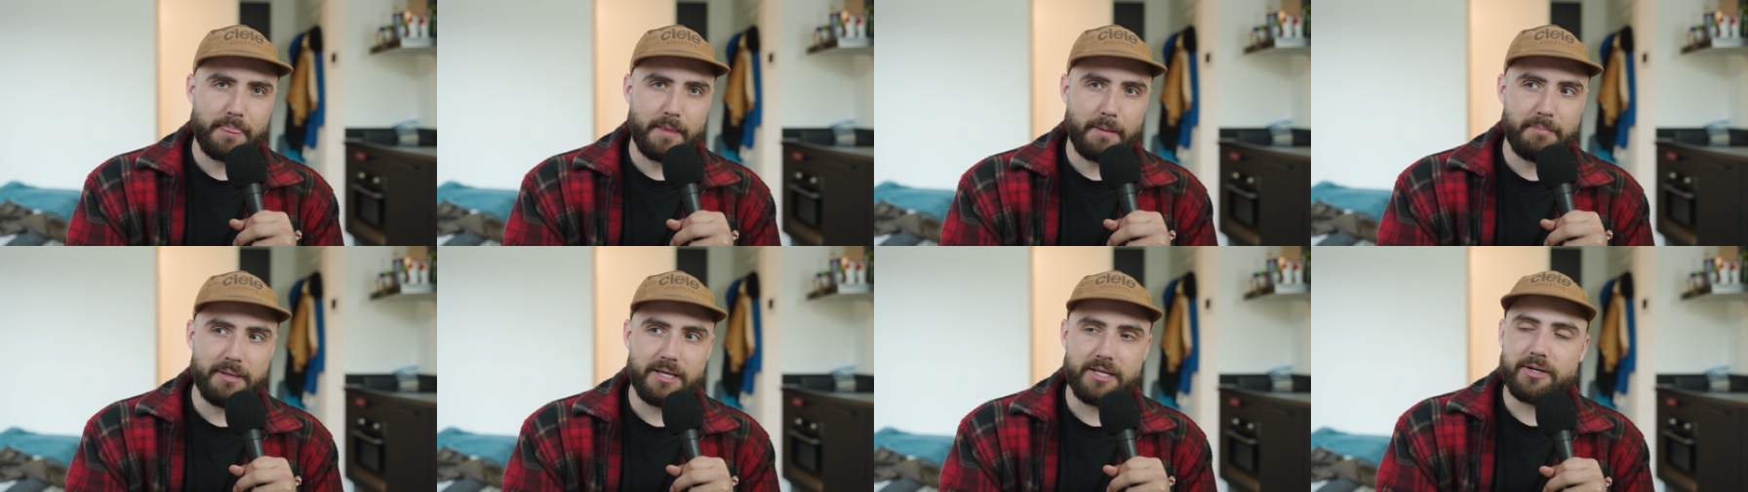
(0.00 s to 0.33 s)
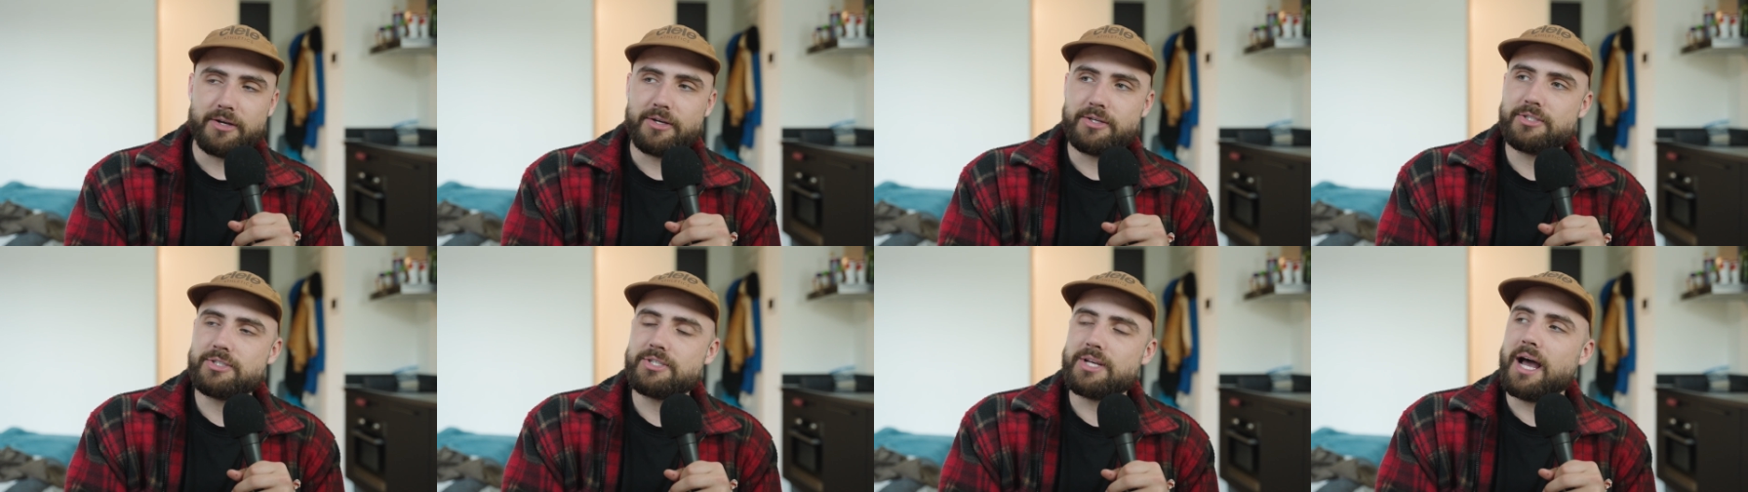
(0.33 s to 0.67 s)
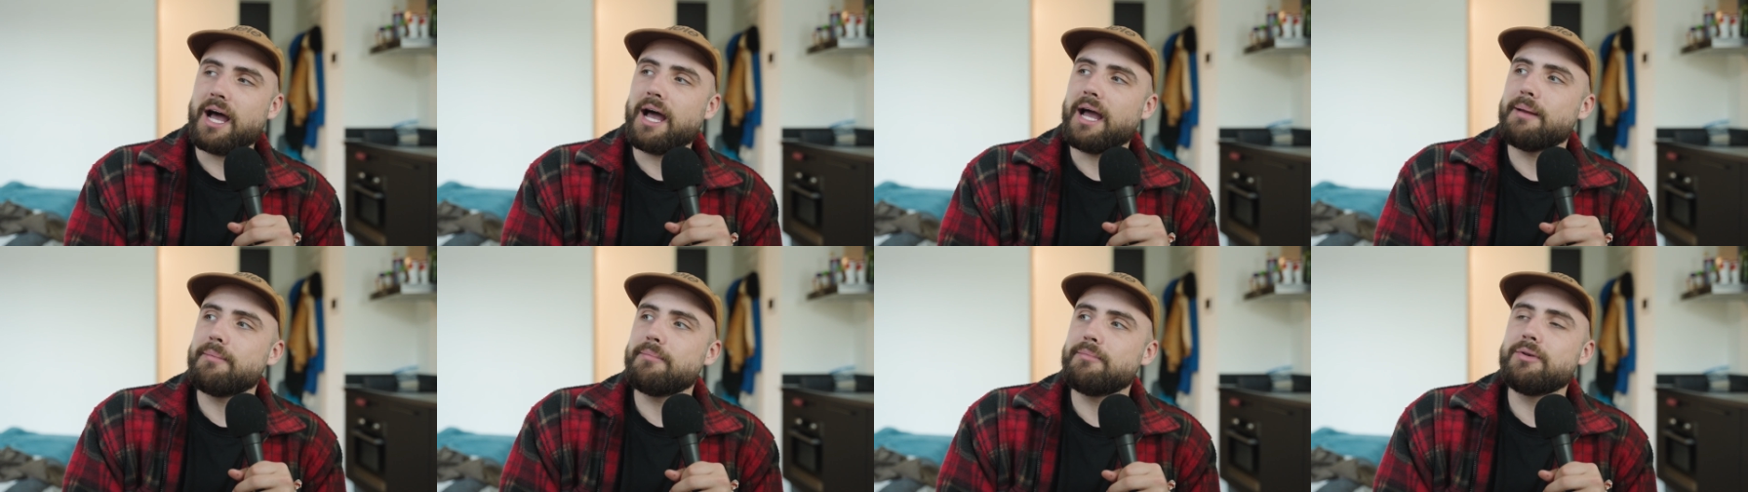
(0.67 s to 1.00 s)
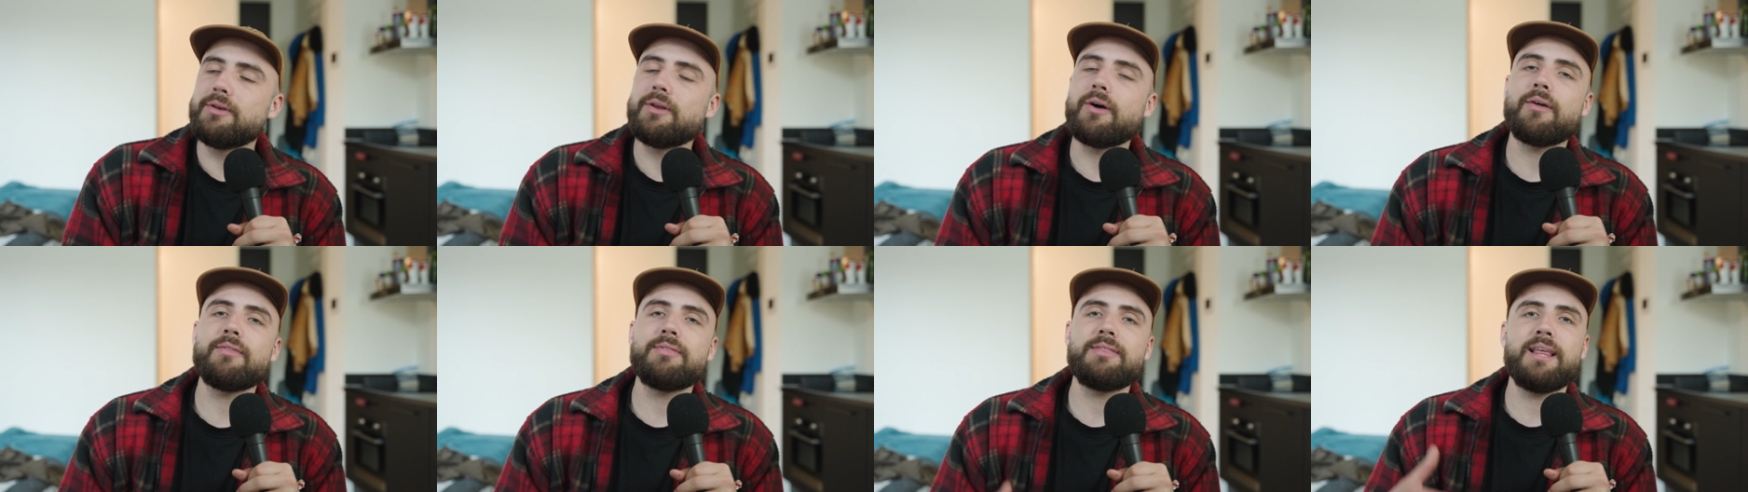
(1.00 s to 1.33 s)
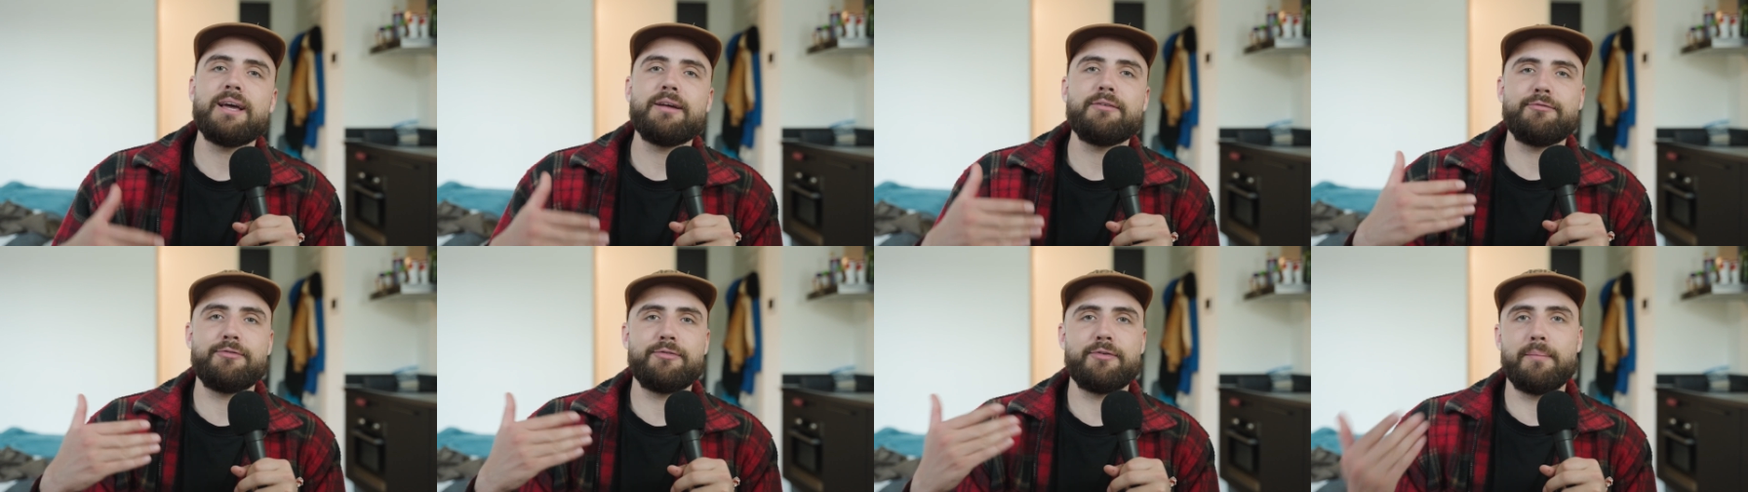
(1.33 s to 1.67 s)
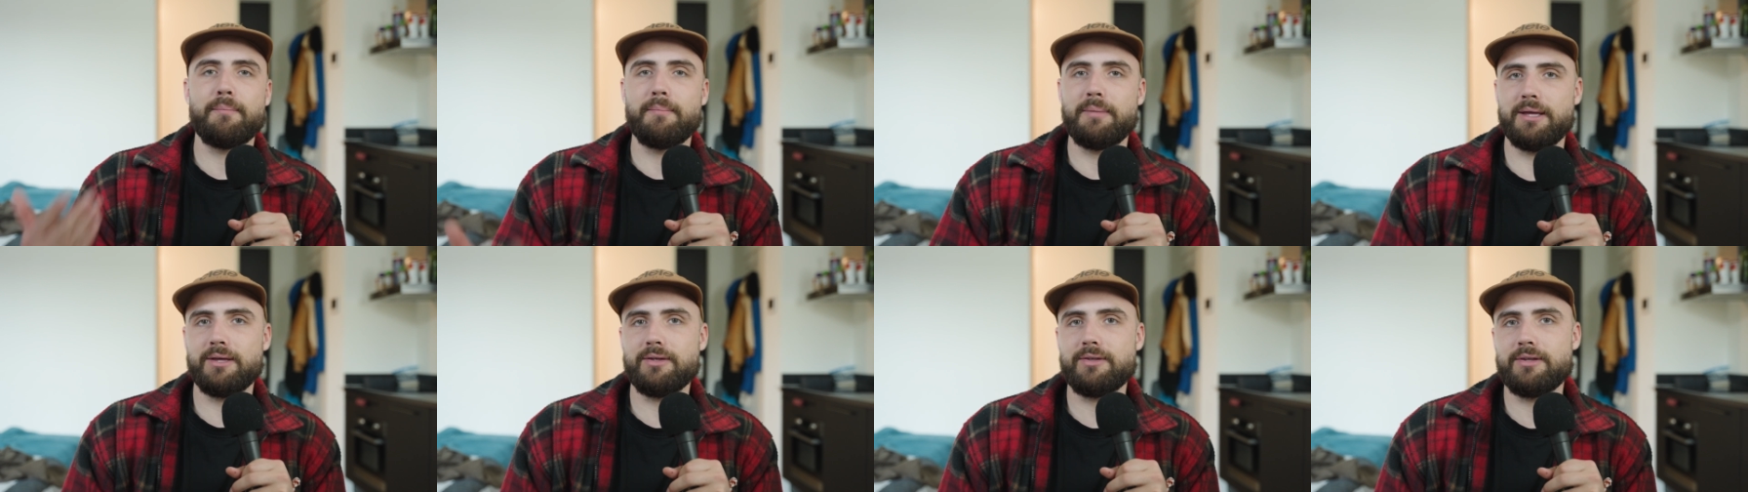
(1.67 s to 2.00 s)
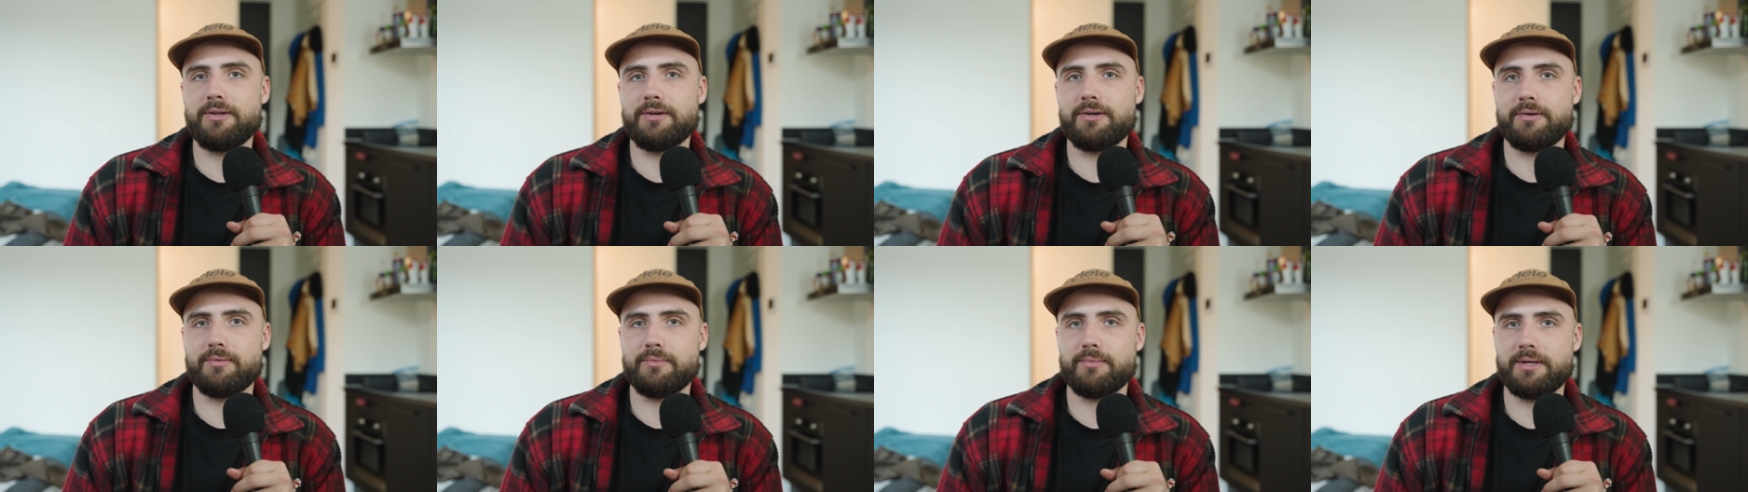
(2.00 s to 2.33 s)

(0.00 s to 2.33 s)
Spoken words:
because I'm not that familiar